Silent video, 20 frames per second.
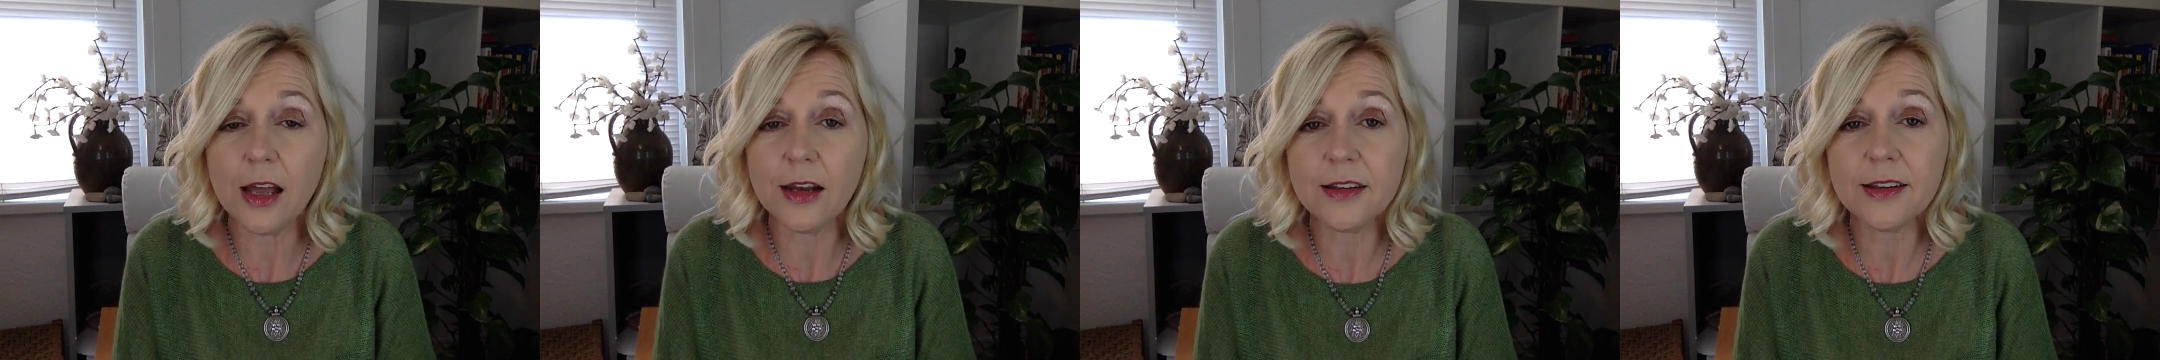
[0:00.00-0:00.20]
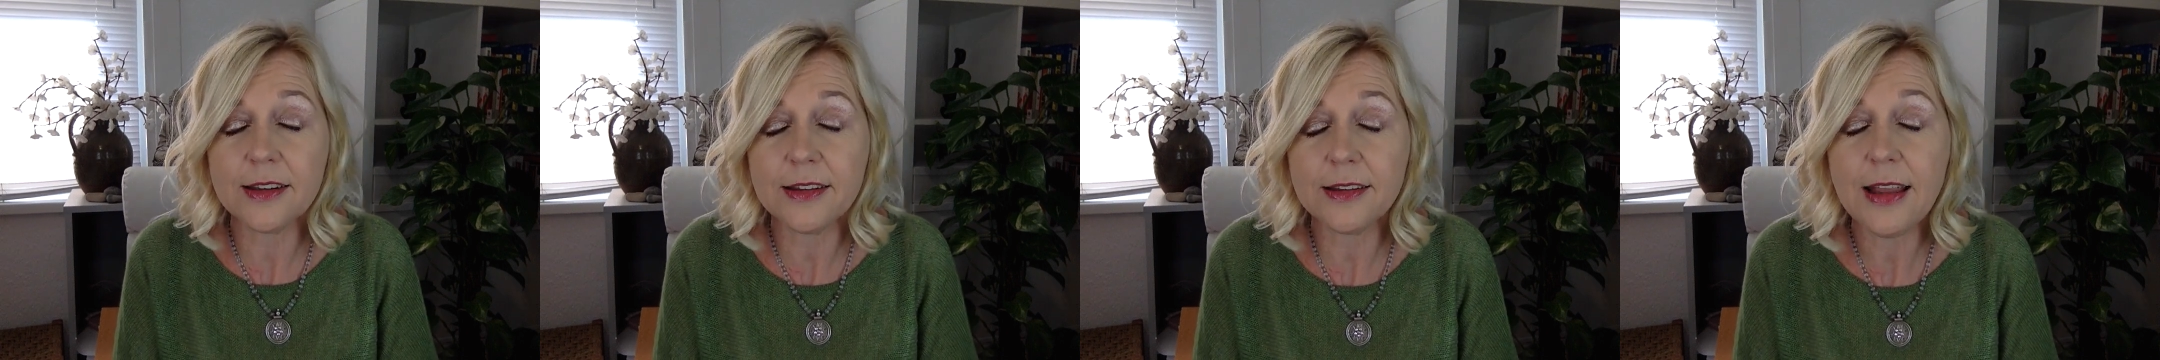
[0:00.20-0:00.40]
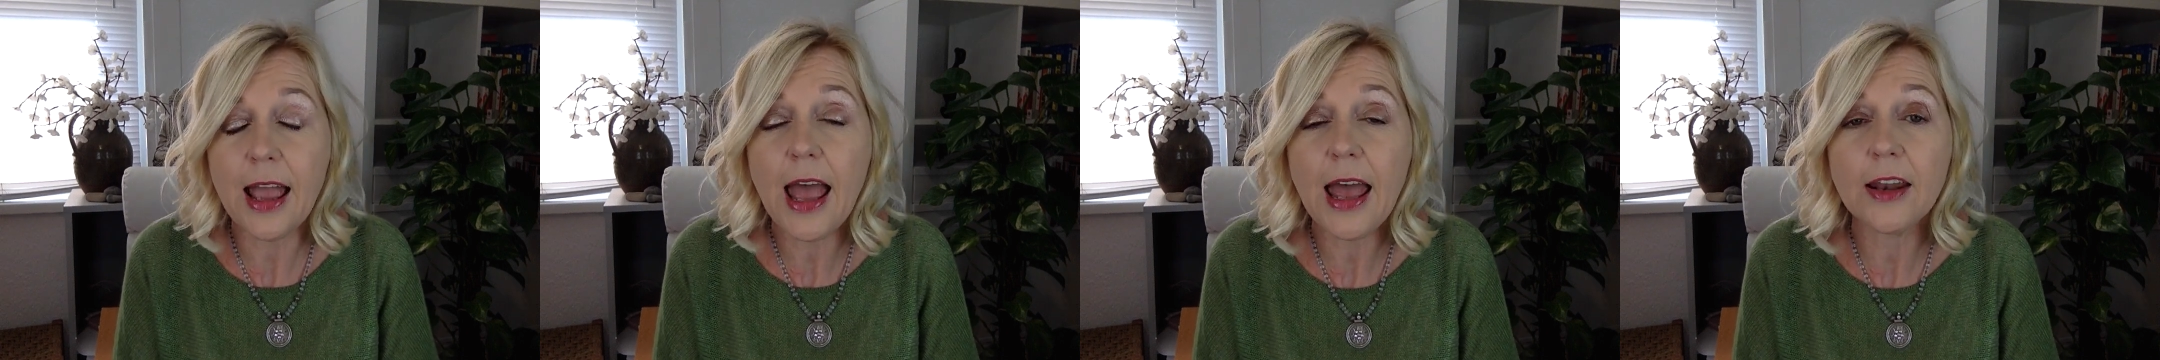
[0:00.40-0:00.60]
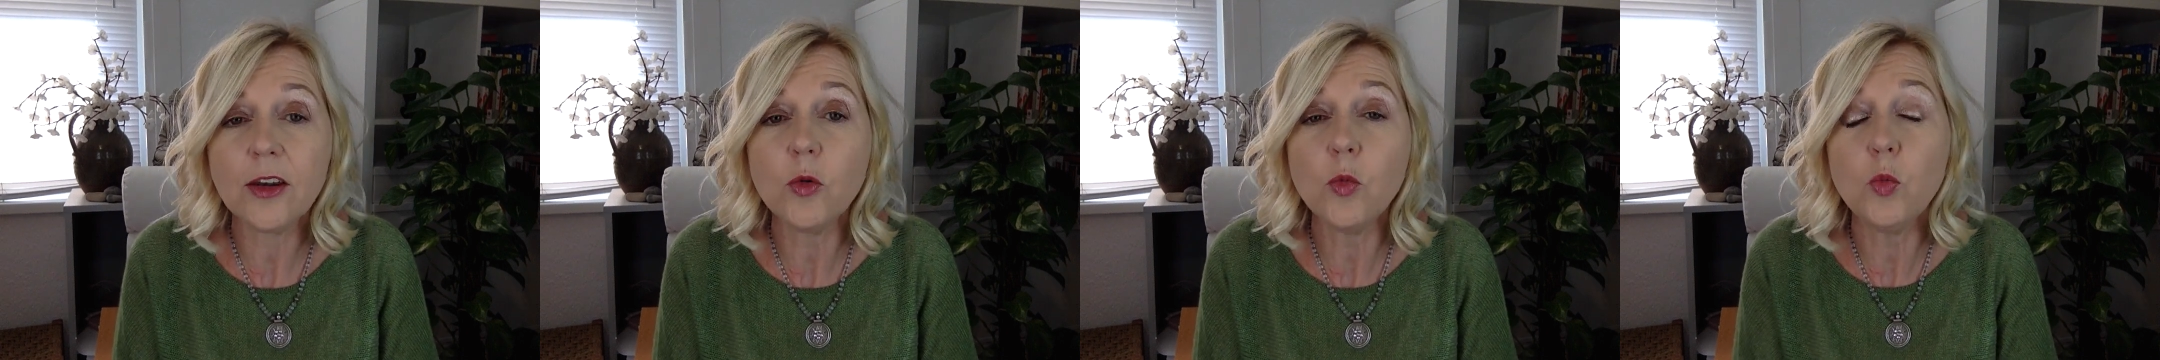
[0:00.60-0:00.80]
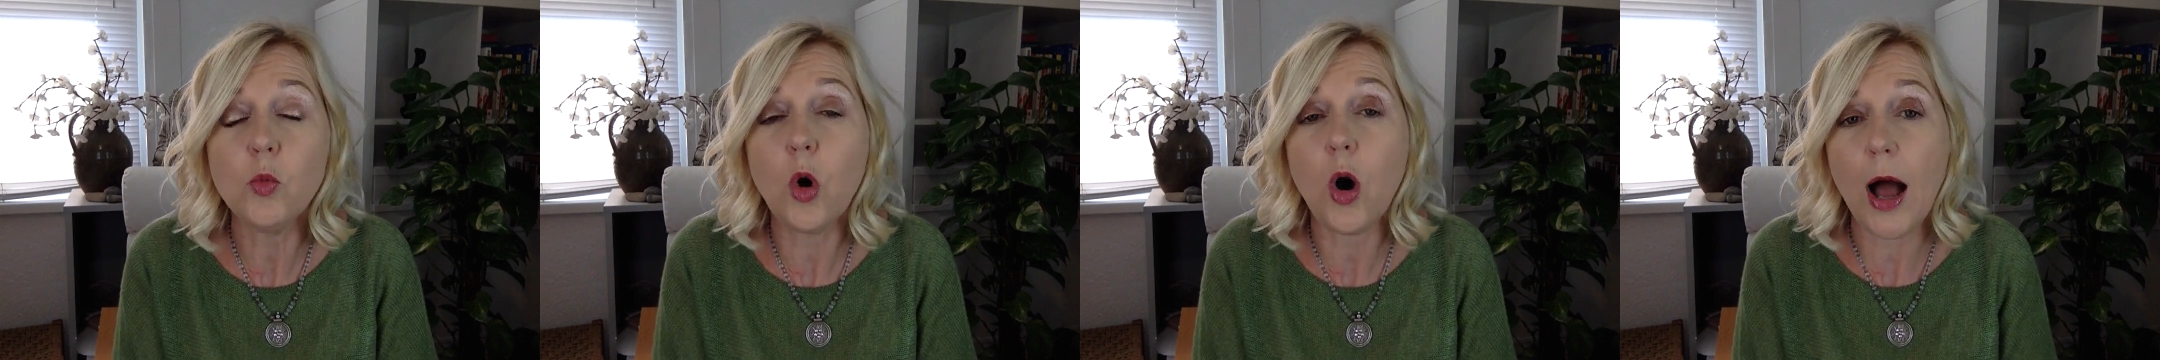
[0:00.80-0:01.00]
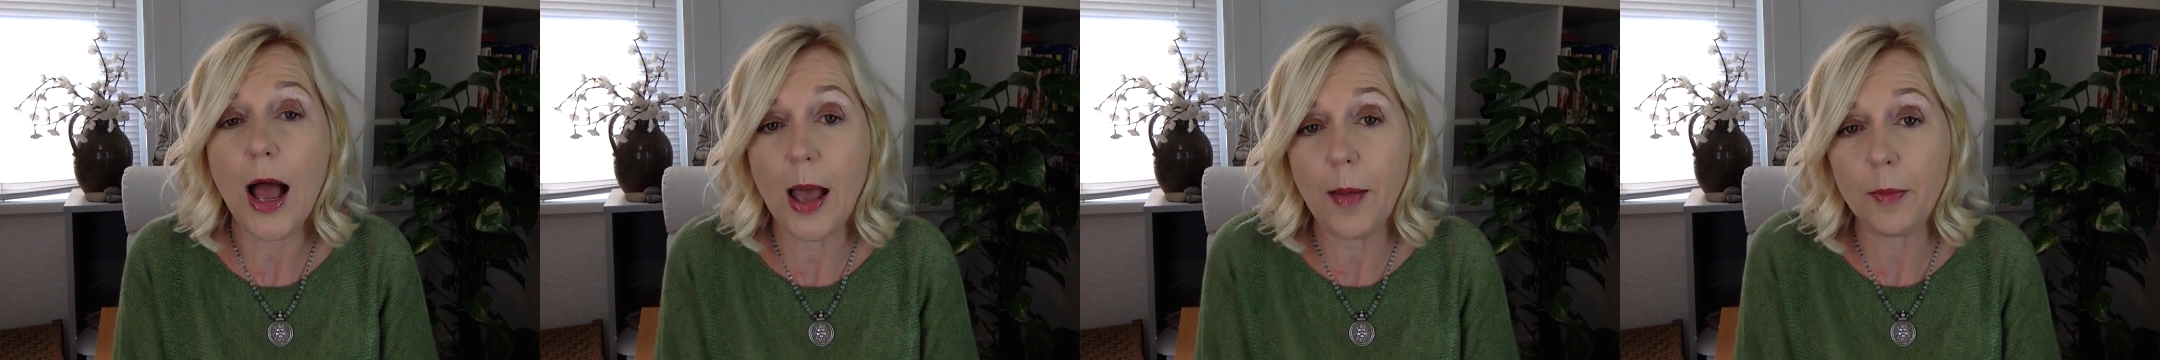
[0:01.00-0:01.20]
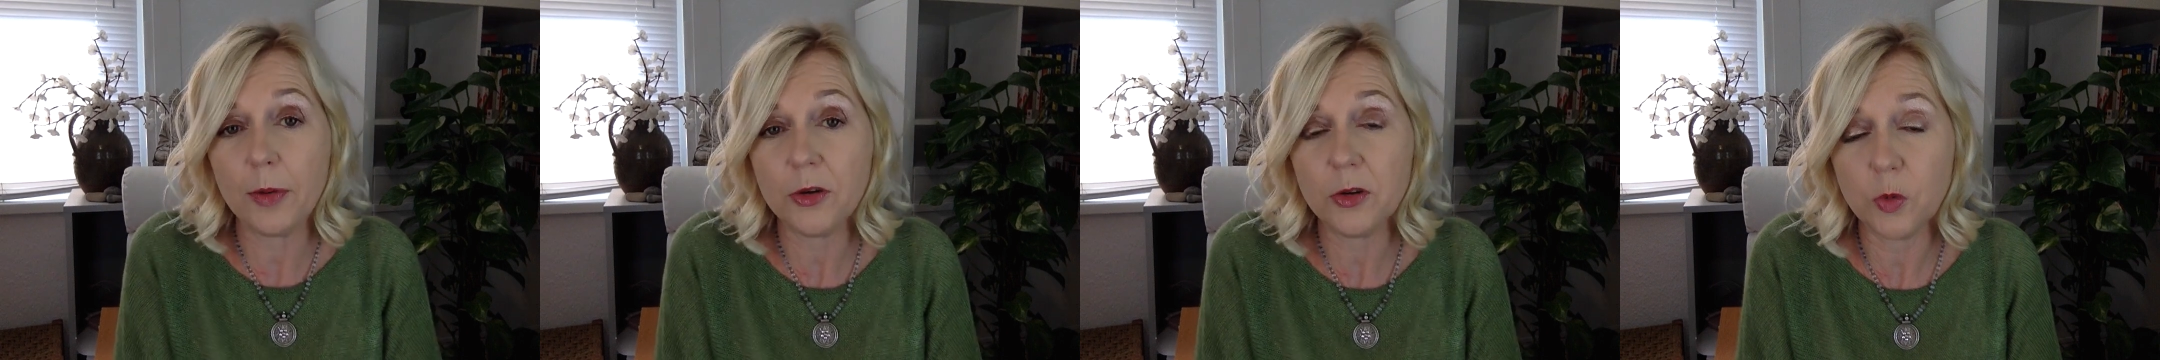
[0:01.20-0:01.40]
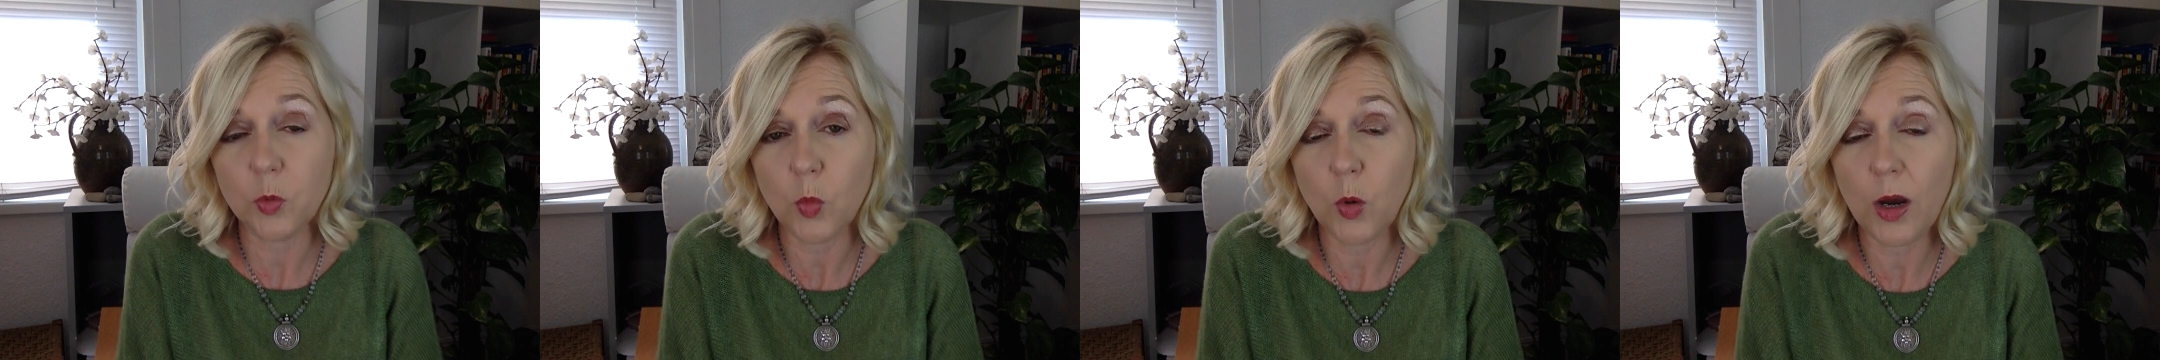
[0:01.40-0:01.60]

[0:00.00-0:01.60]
understand what happened and